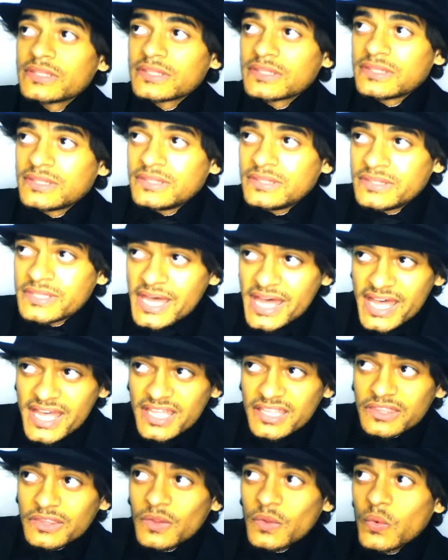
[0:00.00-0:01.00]
That
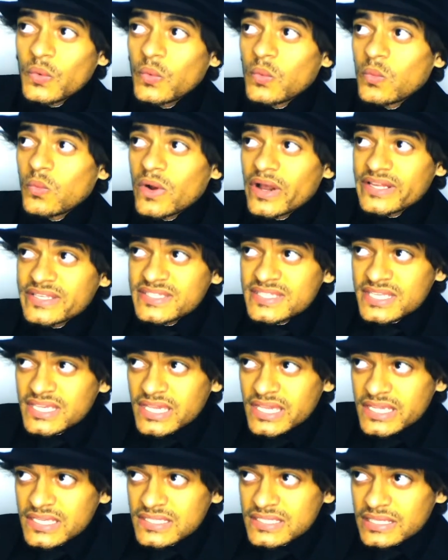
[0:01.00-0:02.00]
was
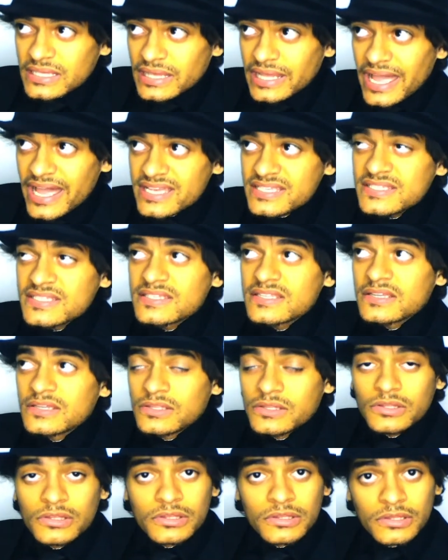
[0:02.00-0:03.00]
his last
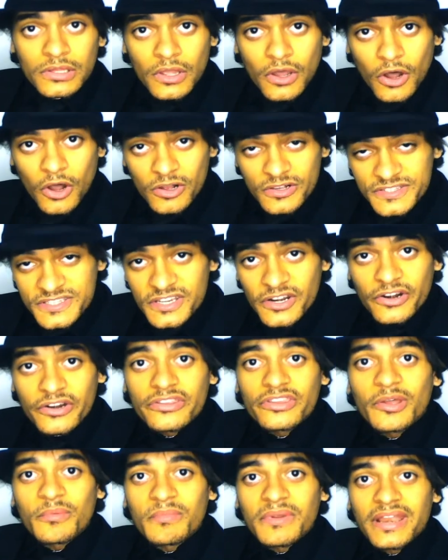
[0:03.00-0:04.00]
Oscar
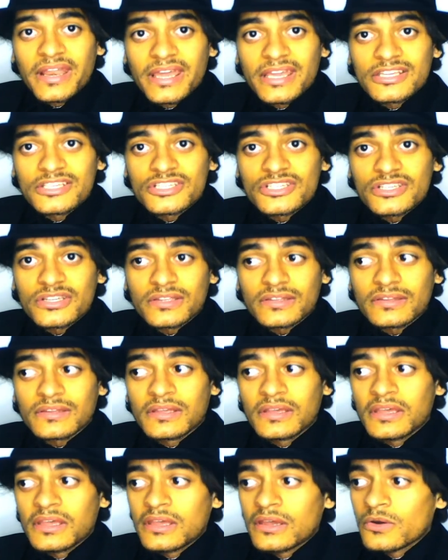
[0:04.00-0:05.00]
nomination.
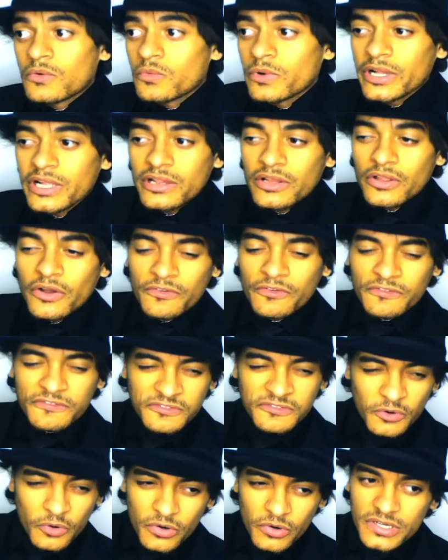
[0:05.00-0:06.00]
Well, of
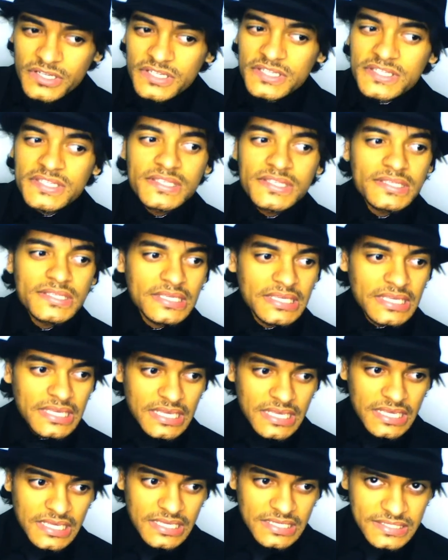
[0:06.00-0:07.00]
course, he's
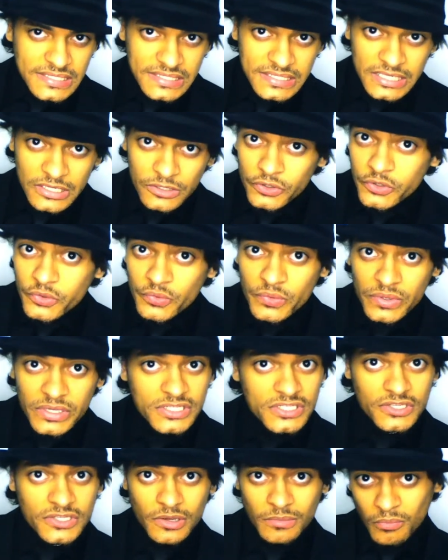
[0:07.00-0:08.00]
still doing some
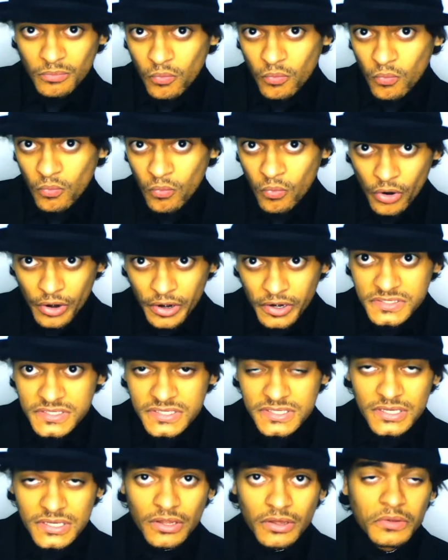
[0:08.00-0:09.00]
works, you know,
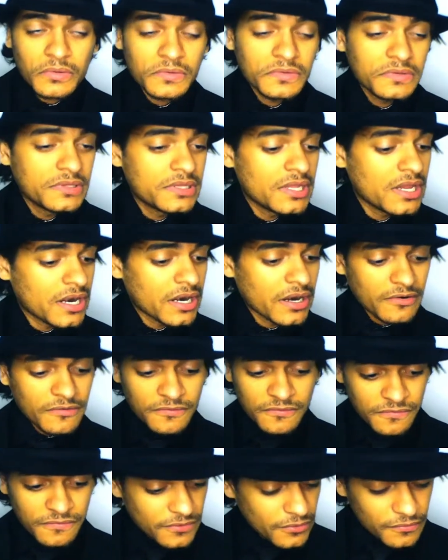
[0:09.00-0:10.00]
there are few
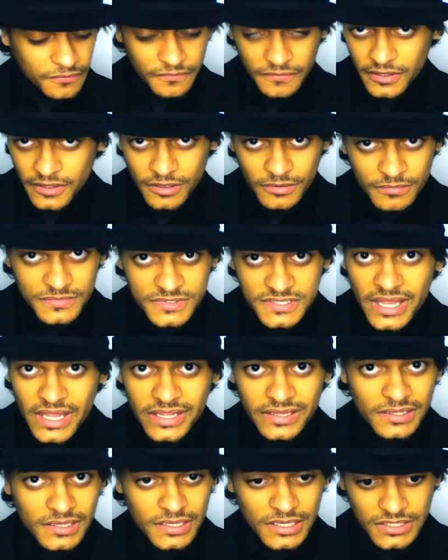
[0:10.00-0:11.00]
films that he's